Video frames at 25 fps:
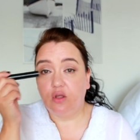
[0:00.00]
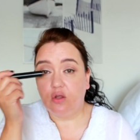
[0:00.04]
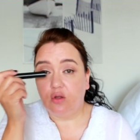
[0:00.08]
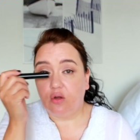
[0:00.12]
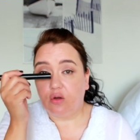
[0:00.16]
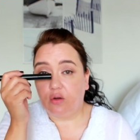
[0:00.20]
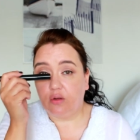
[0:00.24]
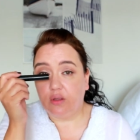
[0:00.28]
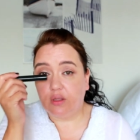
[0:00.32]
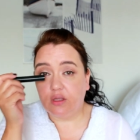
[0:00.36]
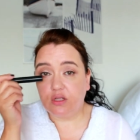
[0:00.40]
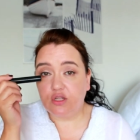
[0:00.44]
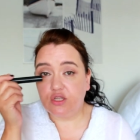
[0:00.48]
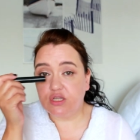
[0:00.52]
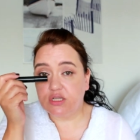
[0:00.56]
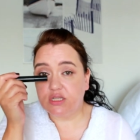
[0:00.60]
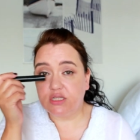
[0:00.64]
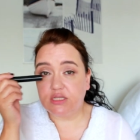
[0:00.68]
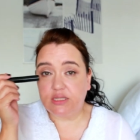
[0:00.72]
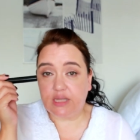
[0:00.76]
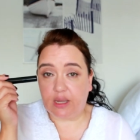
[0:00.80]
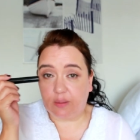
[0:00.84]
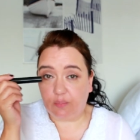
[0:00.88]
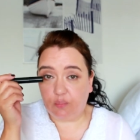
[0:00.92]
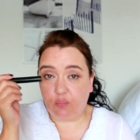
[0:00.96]
or you can just
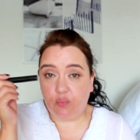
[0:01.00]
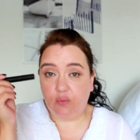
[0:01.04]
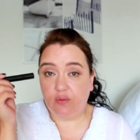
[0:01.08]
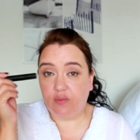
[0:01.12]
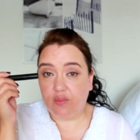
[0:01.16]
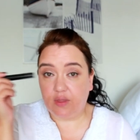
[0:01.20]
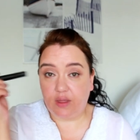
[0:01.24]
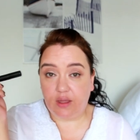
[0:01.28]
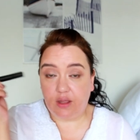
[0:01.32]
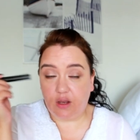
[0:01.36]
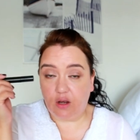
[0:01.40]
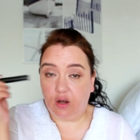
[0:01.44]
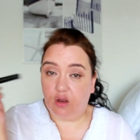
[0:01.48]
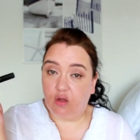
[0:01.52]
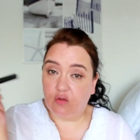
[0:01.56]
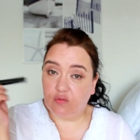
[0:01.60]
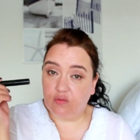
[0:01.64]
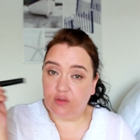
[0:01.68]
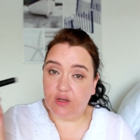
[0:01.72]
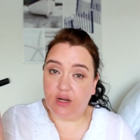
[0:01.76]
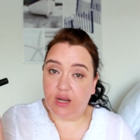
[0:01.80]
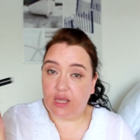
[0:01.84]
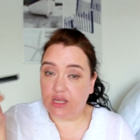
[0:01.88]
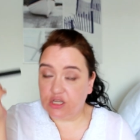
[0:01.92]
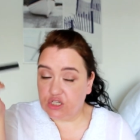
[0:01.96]
dab with it along the
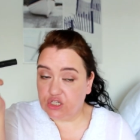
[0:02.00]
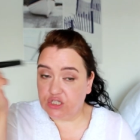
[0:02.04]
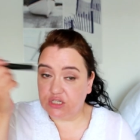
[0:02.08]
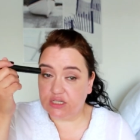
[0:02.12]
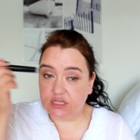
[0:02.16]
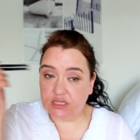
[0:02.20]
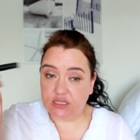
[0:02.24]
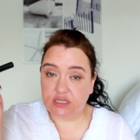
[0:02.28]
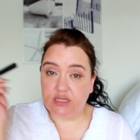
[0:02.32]
lashes